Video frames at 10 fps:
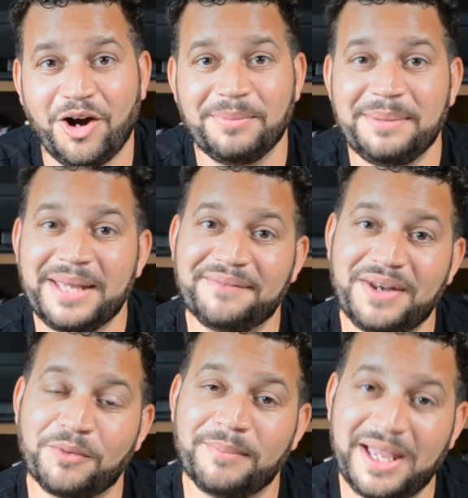Or maybe I've
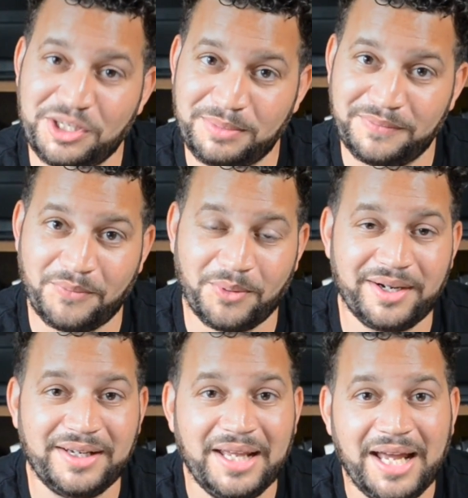never met you before
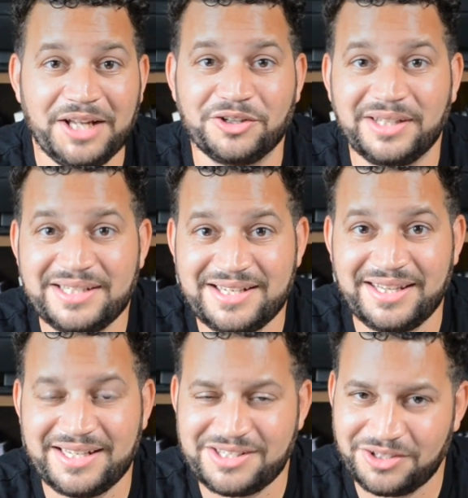and you're listening
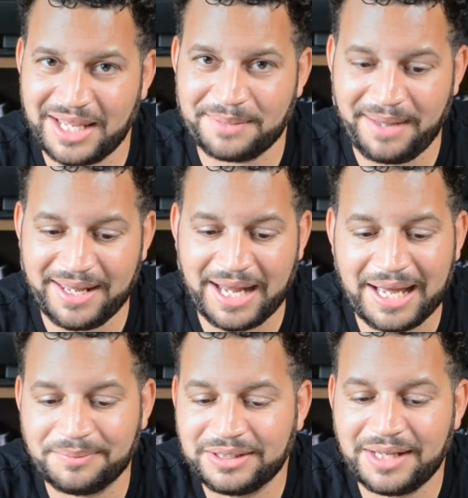to this and you're like, man,
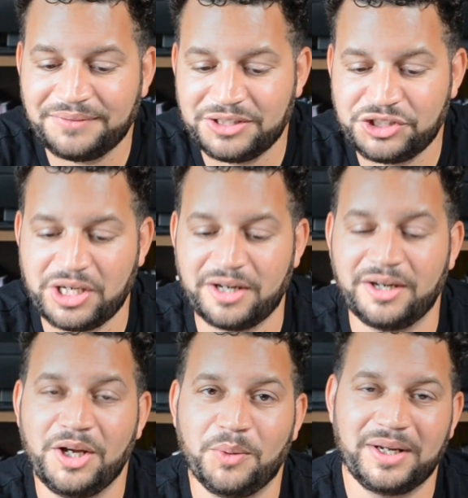I would love to
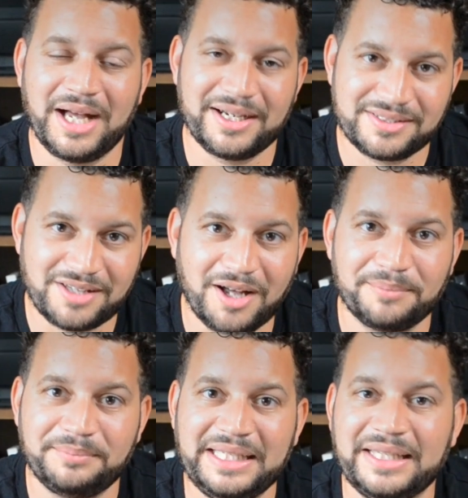share what God has
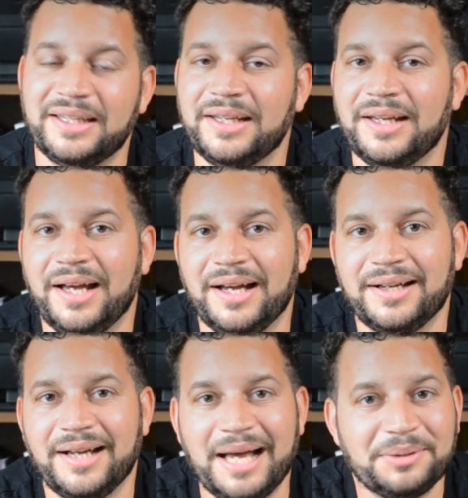taught me.
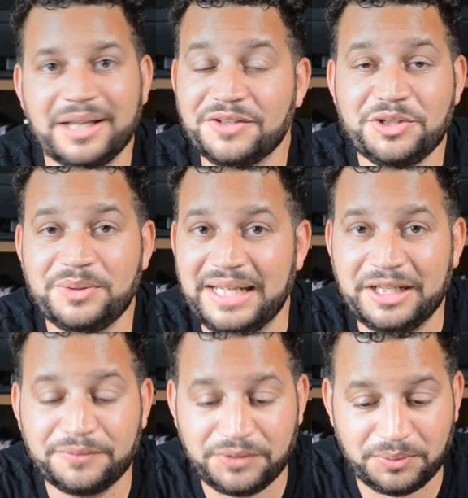I would love to do an
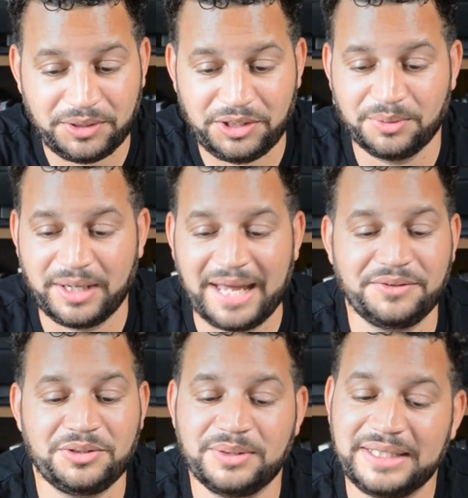interview with you or have
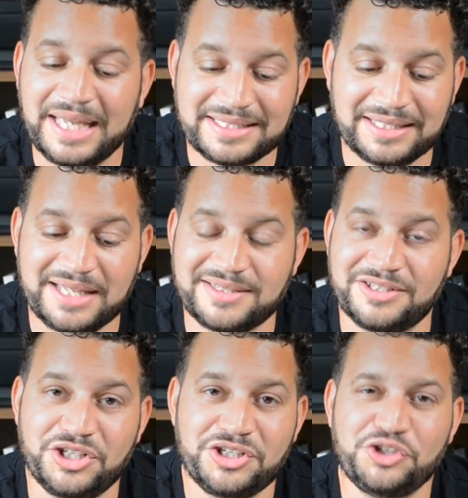you do a guest
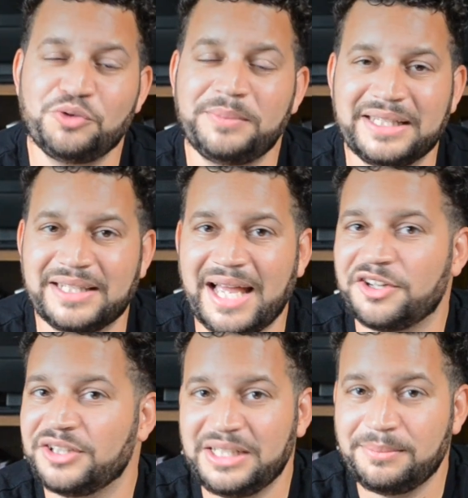lesson. Just shoot me a line
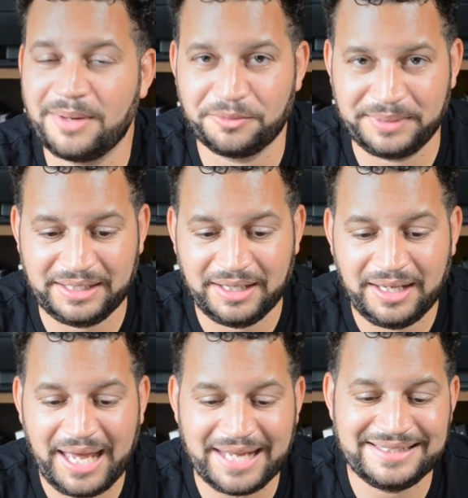or email me
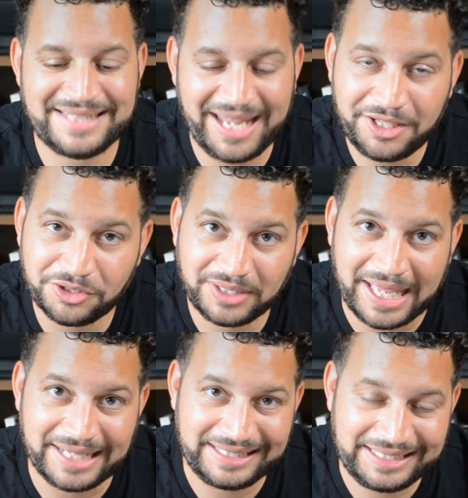at
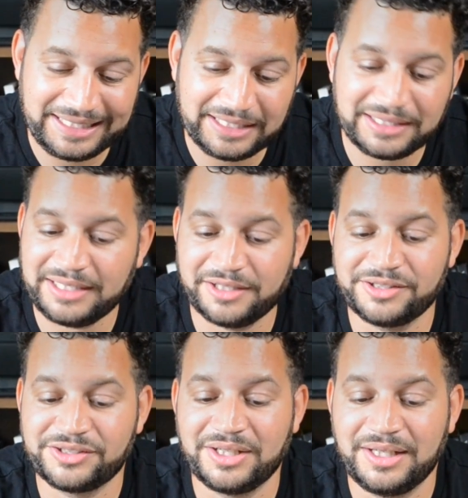
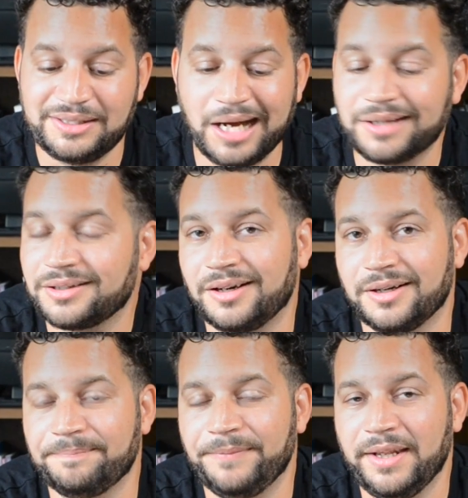
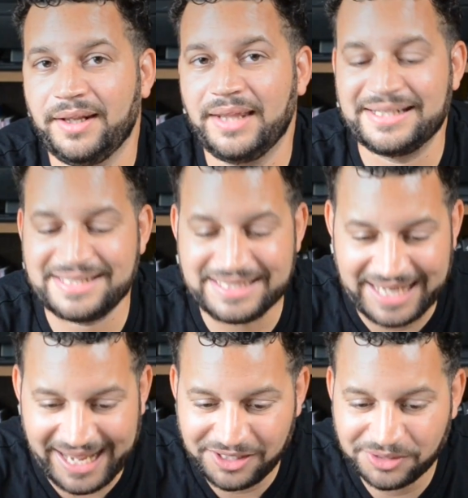daniel@eeleaders.com. That's
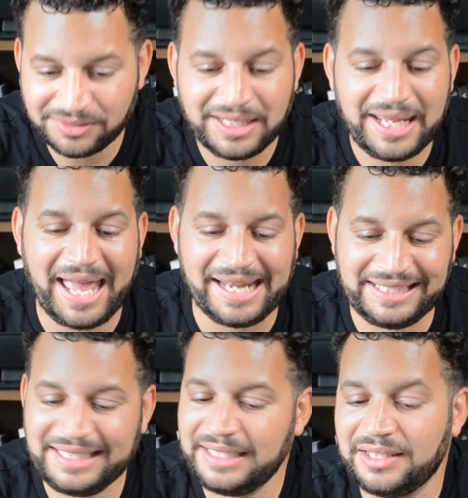
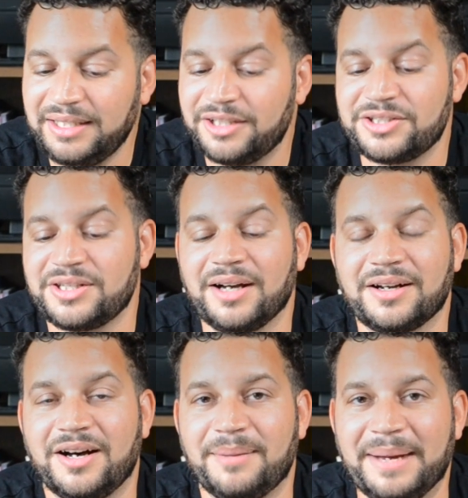
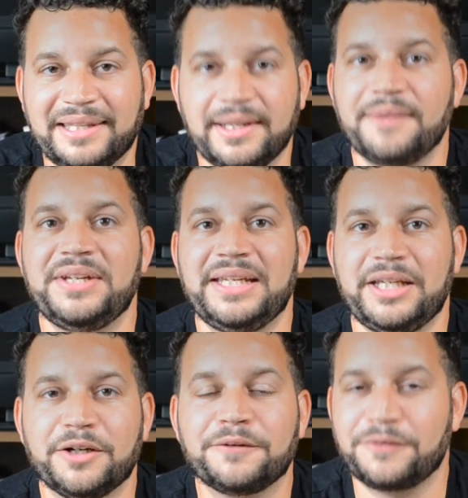daniel@eeleaders.com. I'd love to
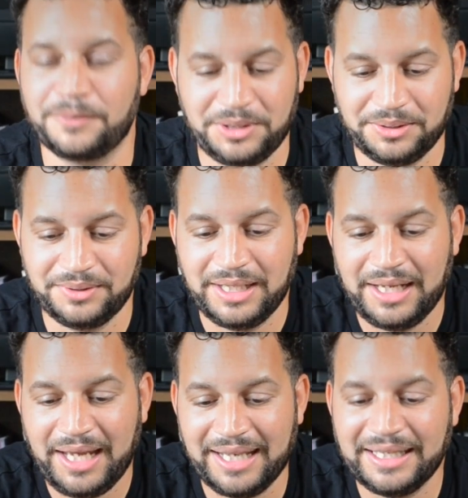hear from you
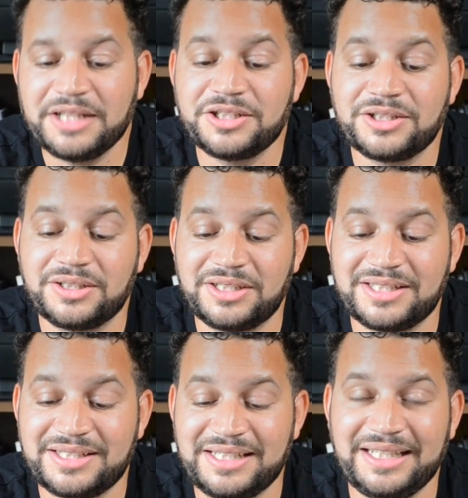and hear
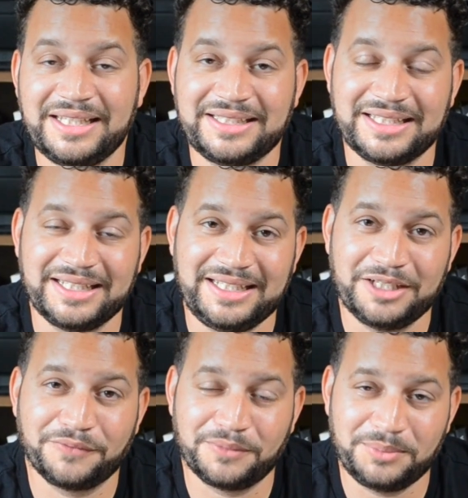
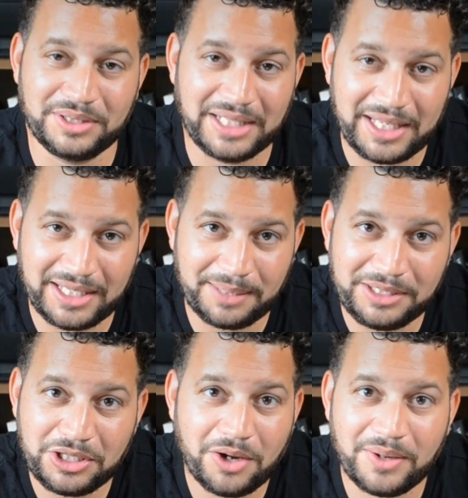from you and let
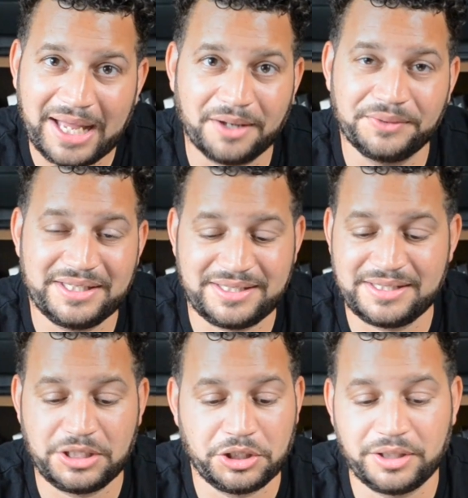me know how this
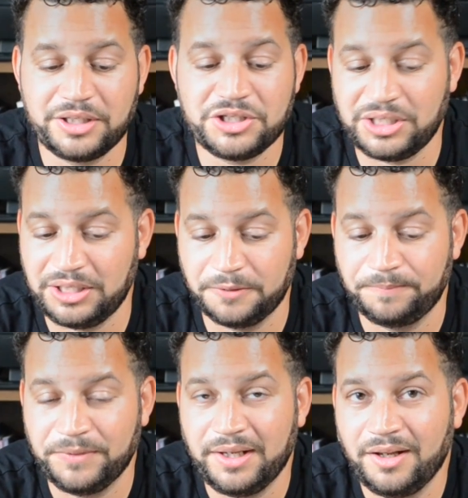is encouraging you.
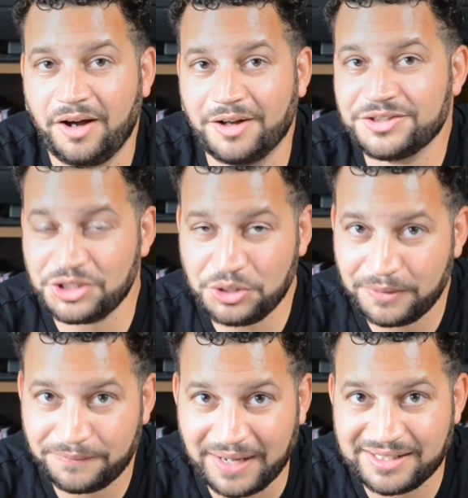Also, you
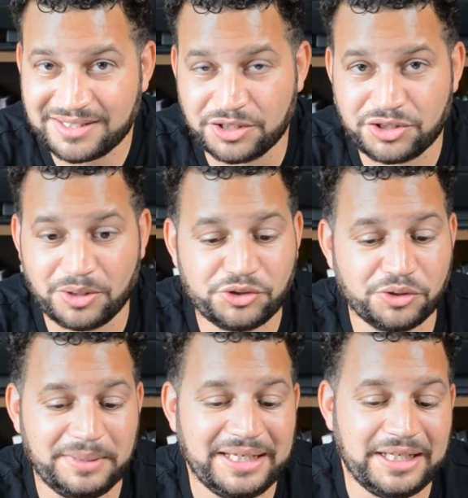could find us on
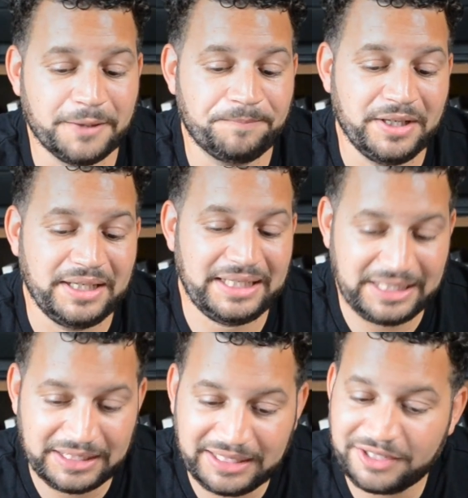social media.
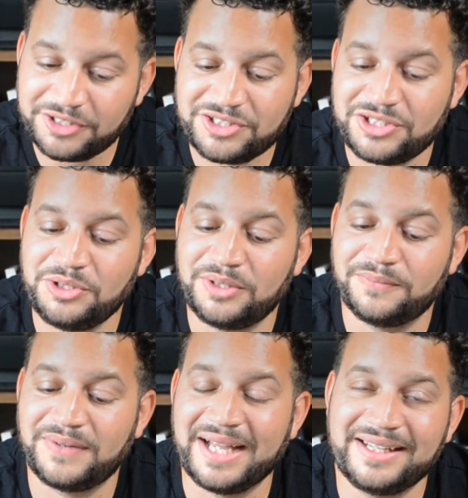EE Leaders, you
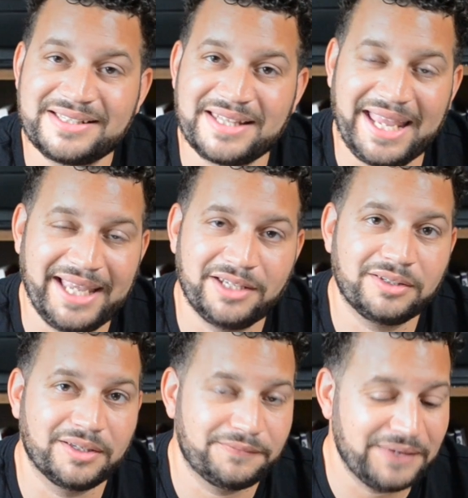can find us the
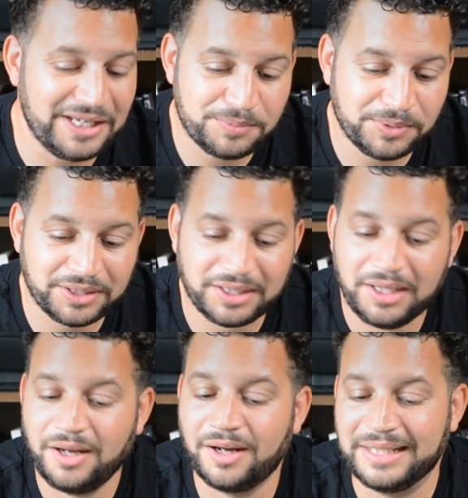handle on Facebook,
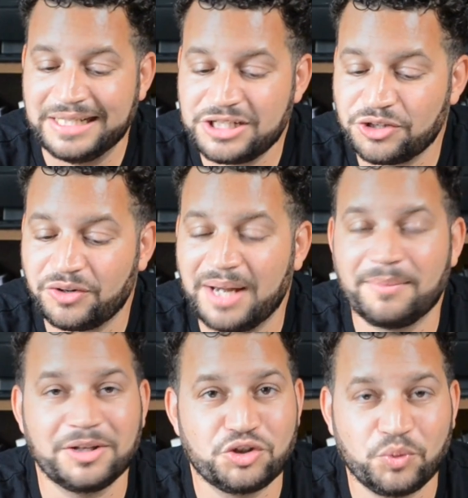on
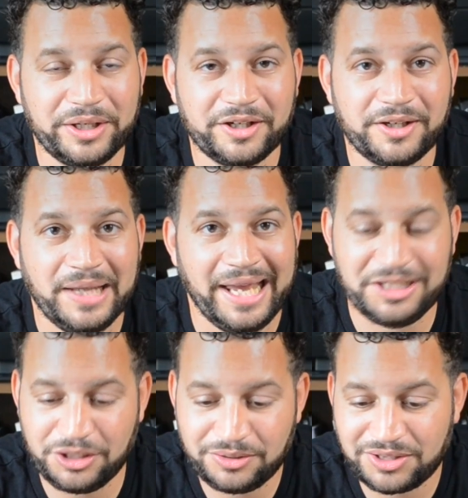Instagram, on Twitter,
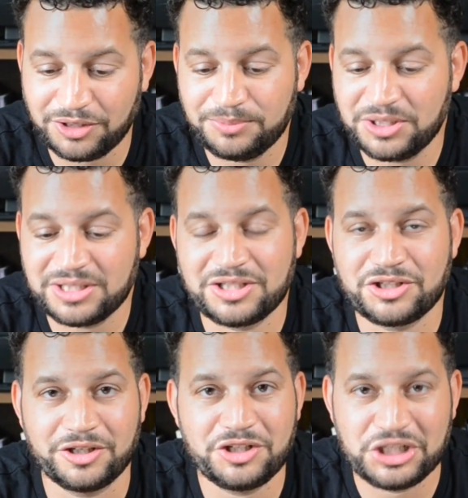and YouTube. Just
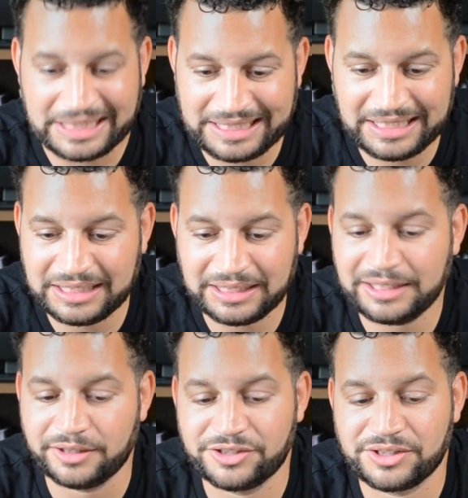search EE
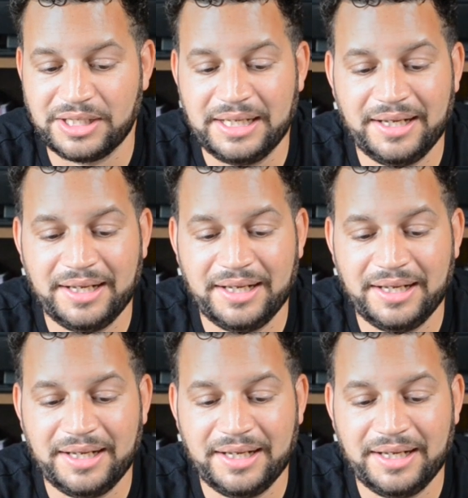Leaders.